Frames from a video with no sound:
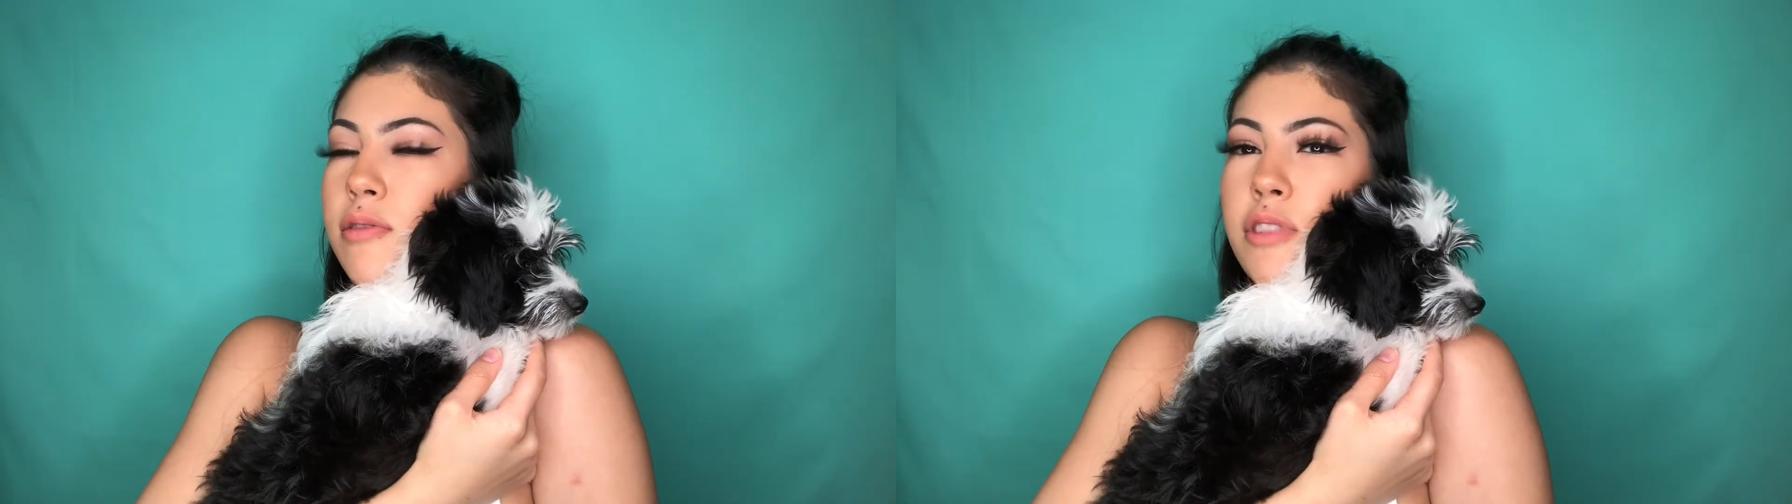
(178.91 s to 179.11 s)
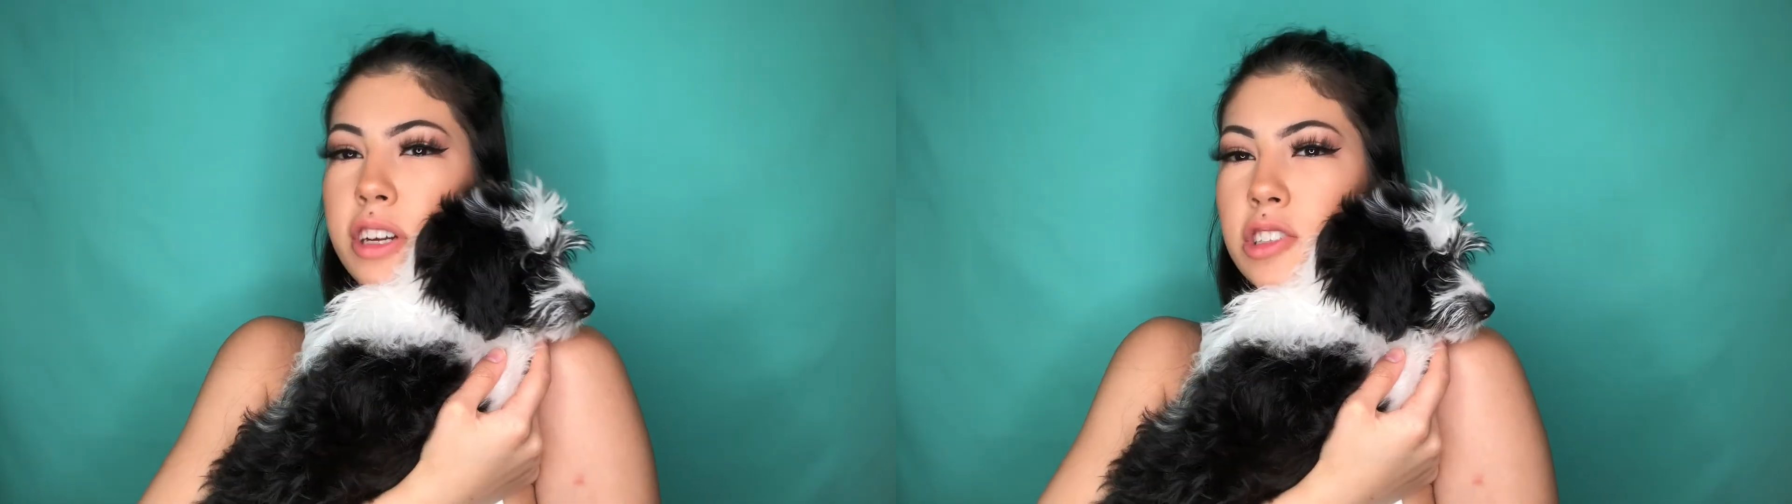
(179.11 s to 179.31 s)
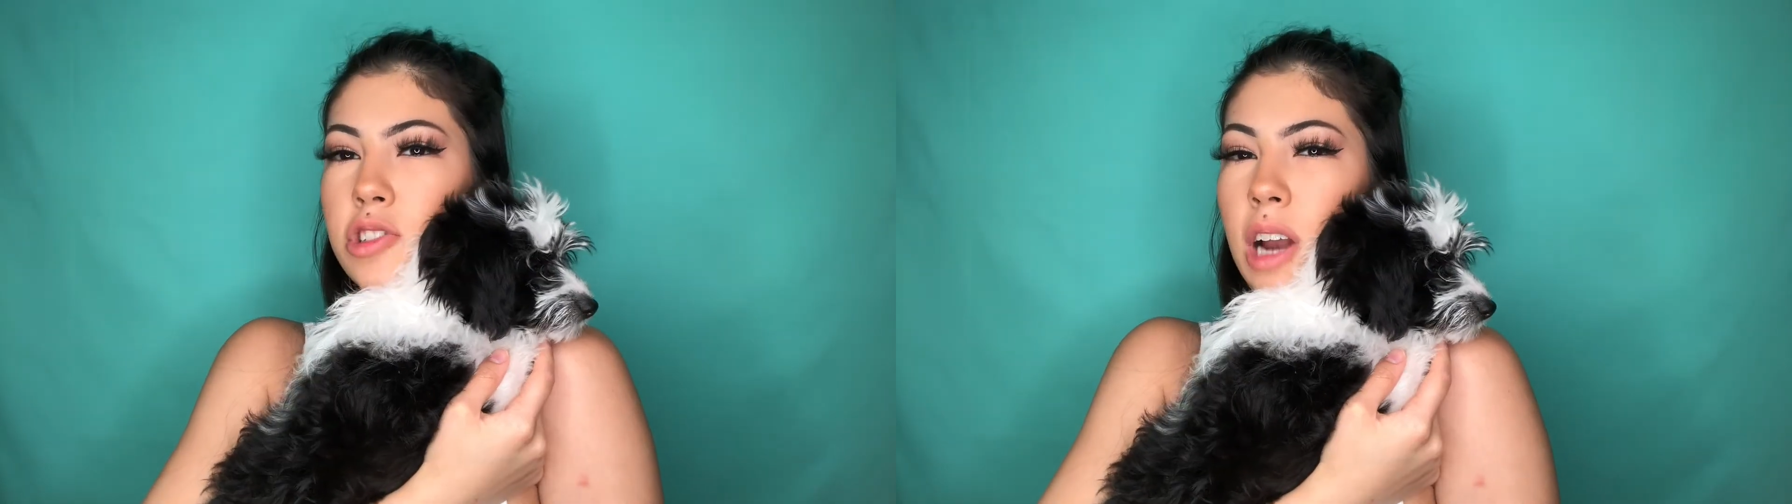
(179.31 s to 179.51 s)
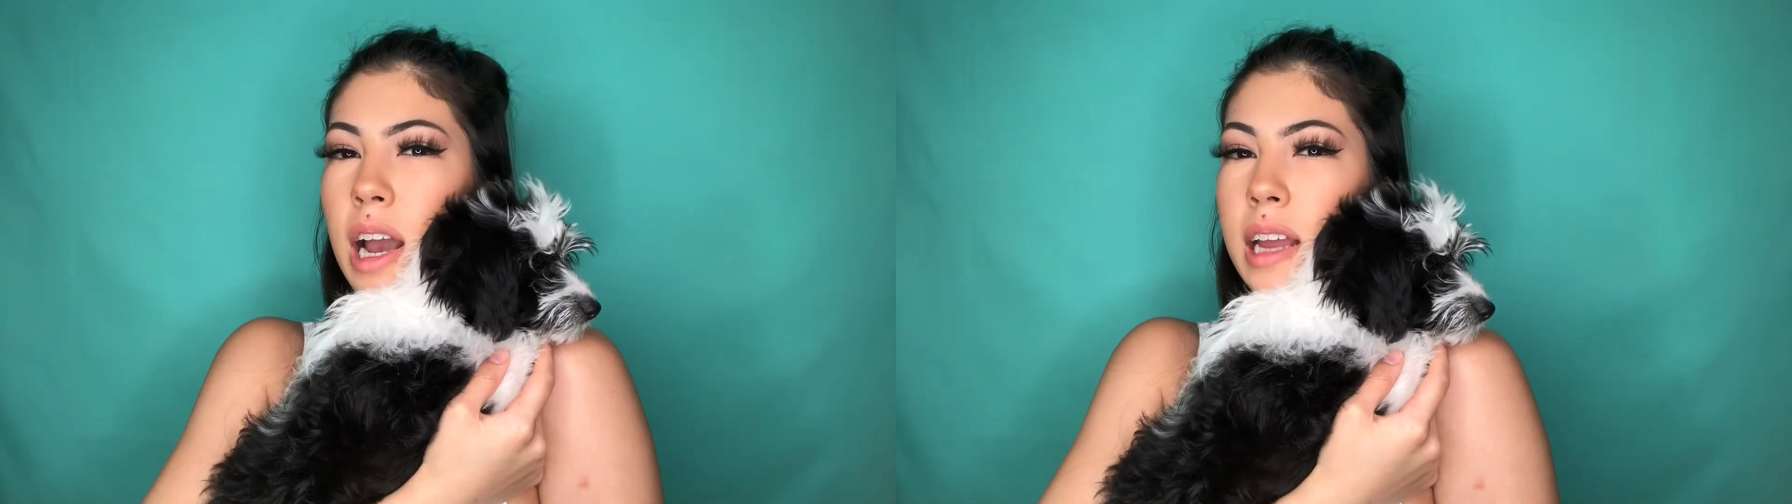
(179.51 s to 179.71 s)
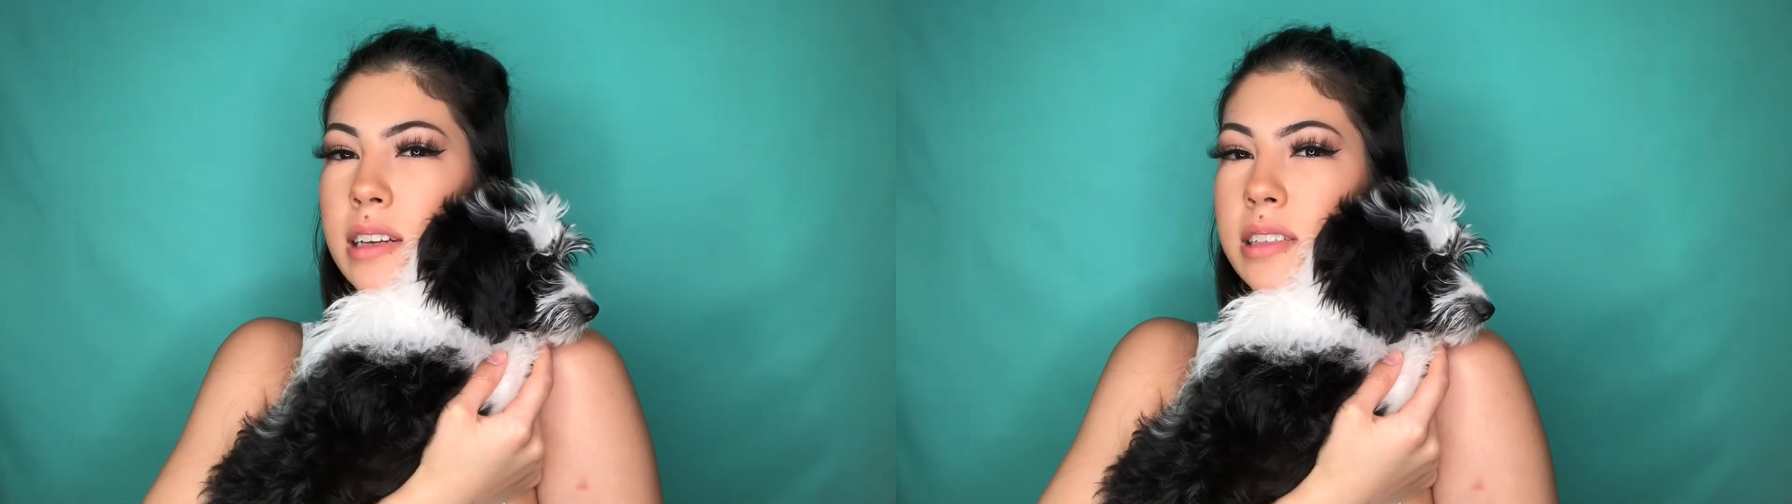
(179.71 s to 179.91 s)

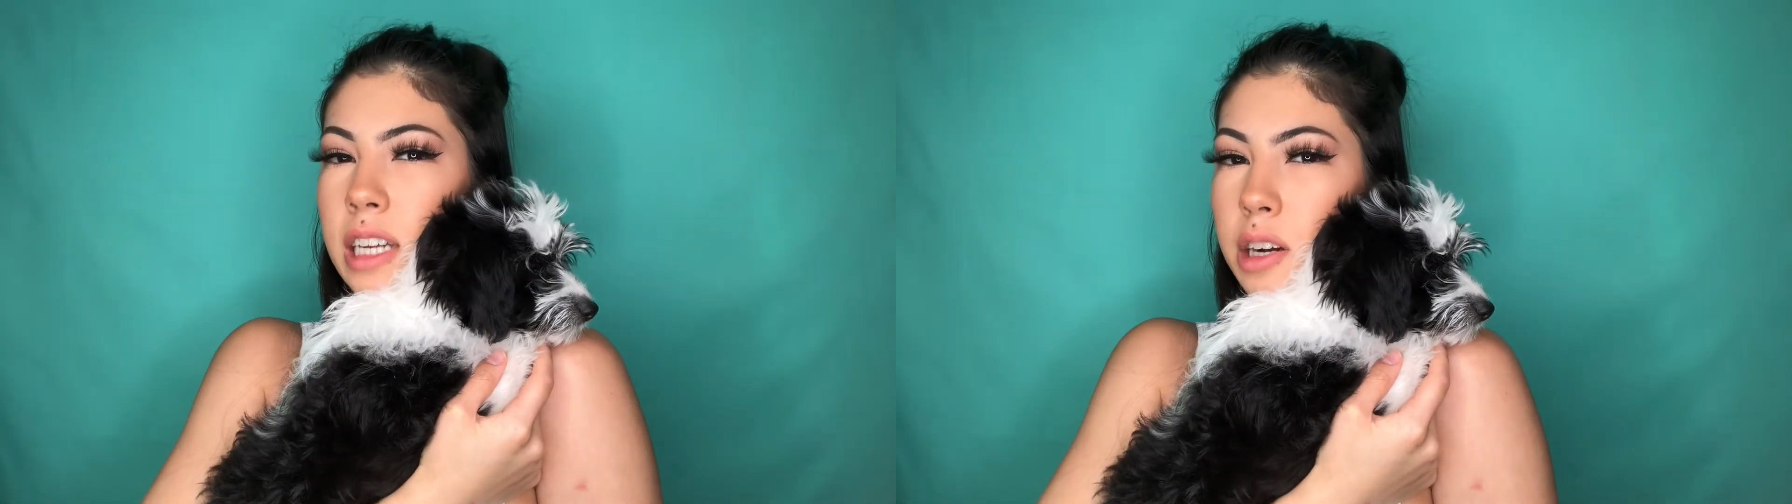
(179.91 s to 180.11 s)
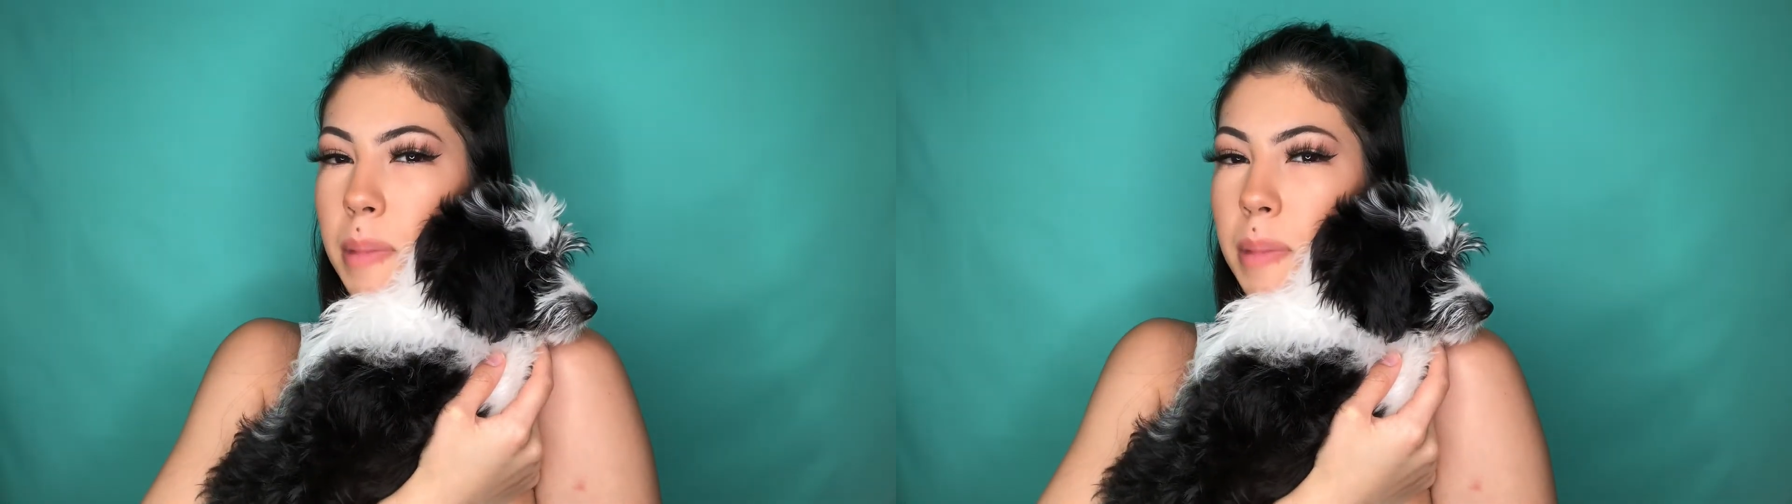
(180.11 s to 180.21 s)
freeze-dried dinner